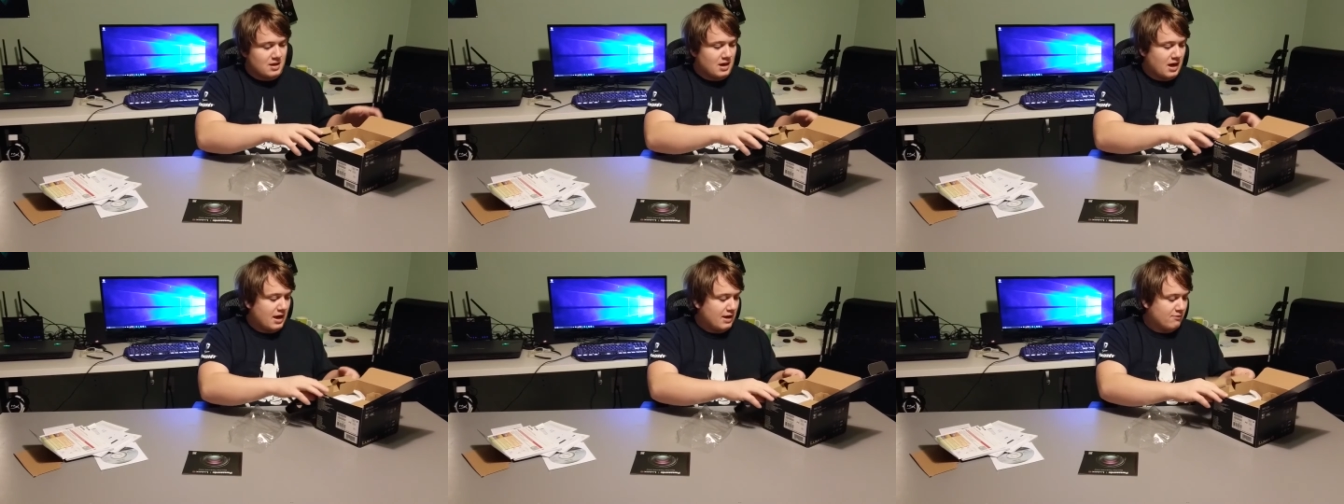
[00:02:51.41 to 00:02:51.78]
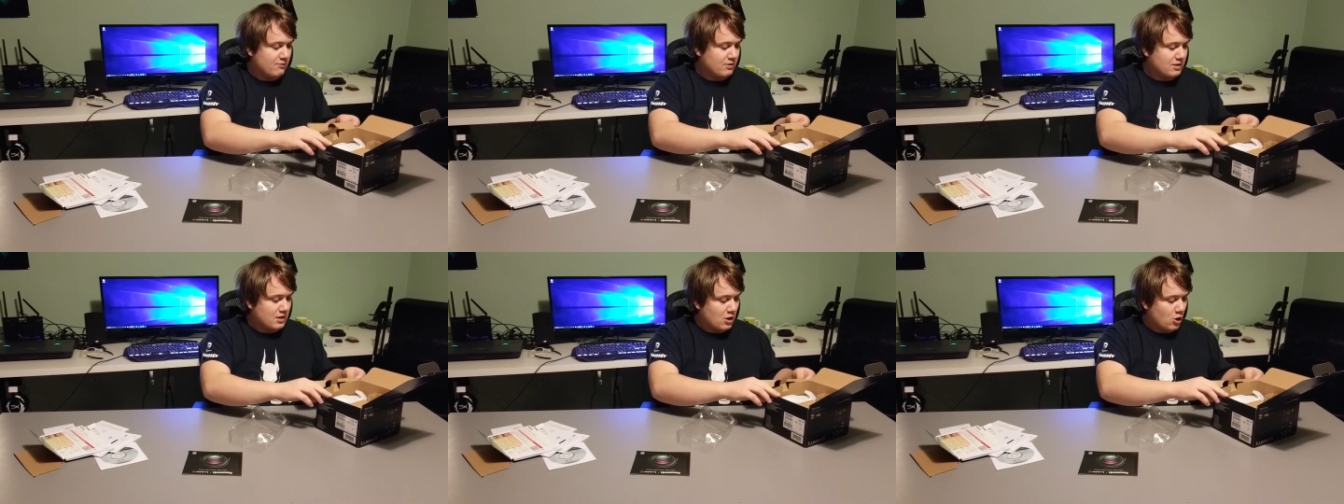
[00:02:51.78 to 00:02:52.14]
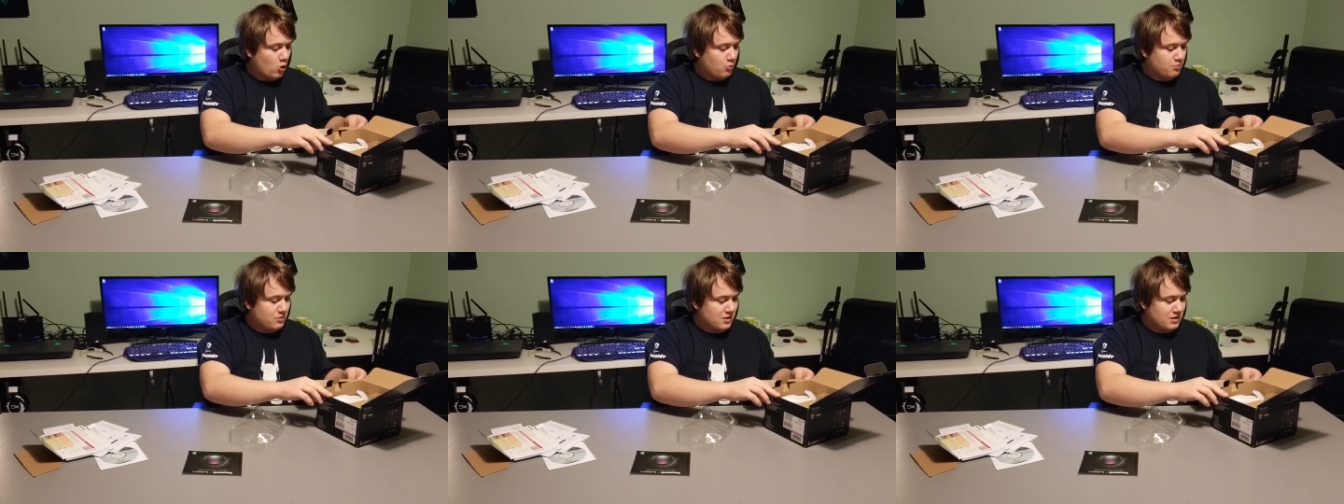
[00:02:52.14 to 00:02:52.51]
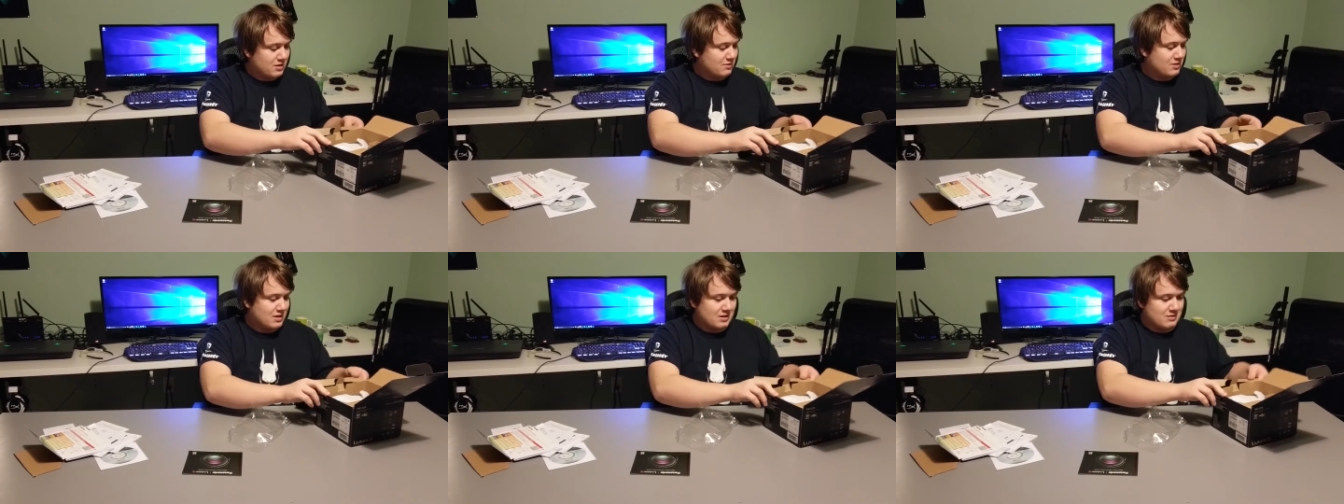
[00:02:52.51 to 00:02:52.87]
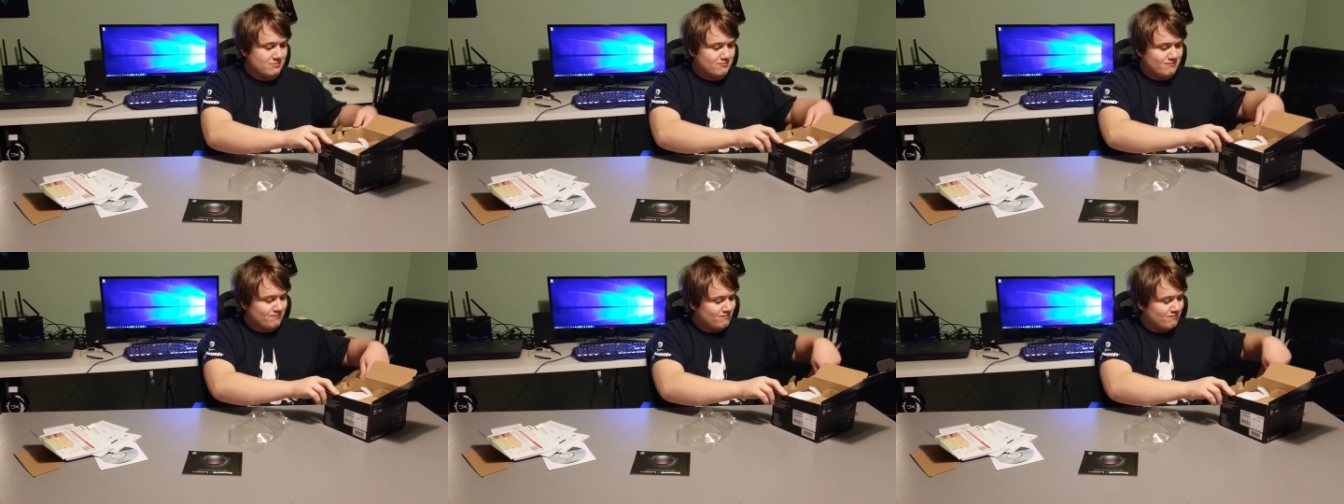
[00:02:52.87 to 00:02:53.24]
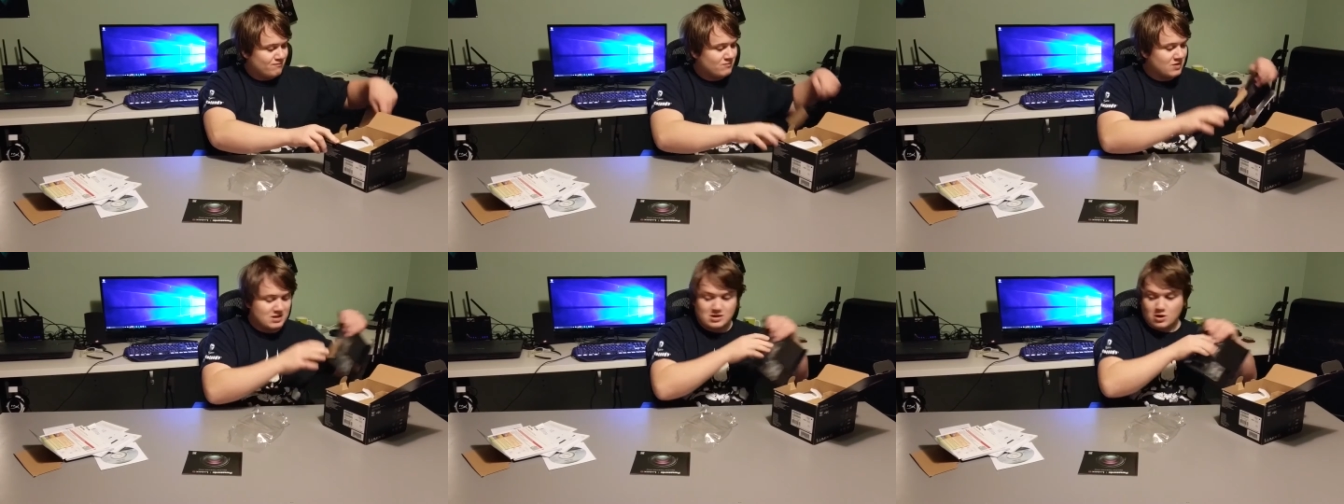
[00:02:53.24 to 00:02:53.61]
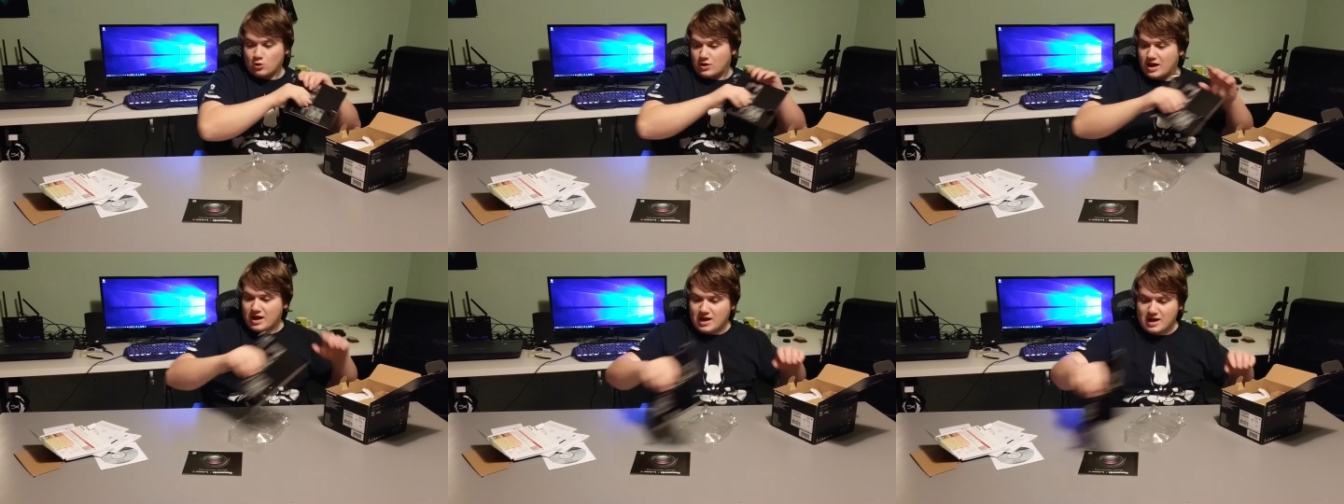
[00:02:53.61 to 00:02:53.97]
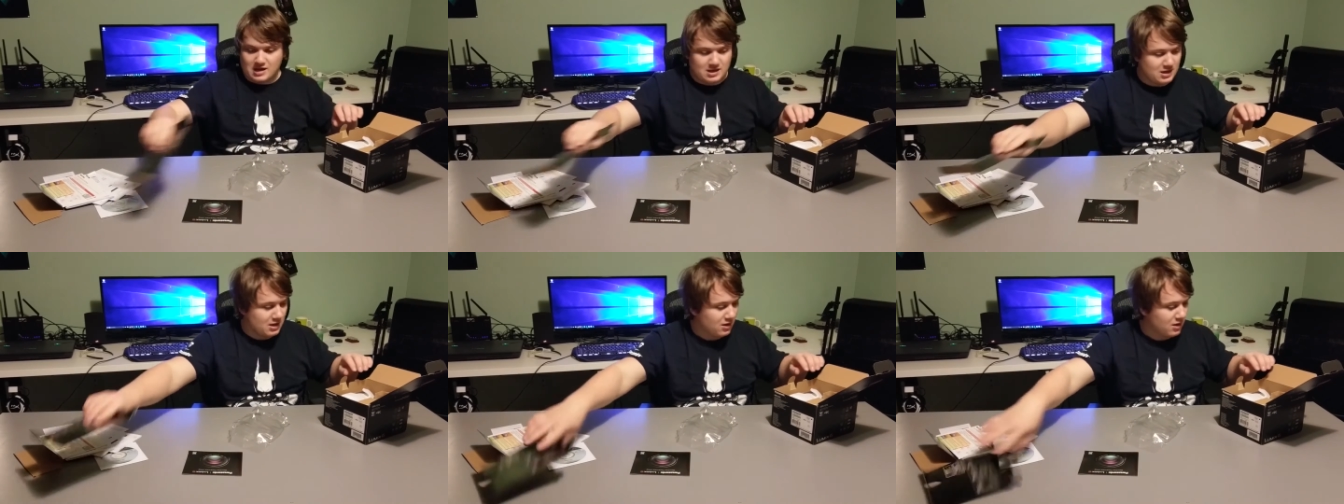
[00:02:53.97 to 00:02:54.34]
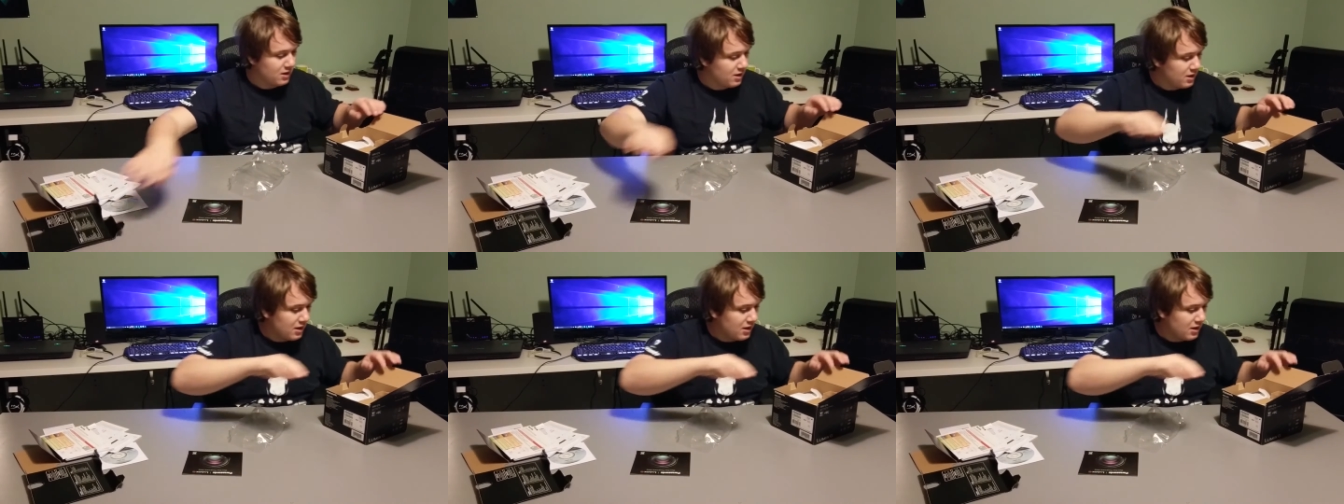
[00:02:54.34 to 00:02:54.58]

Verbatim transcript: I really hope that it is okay in here.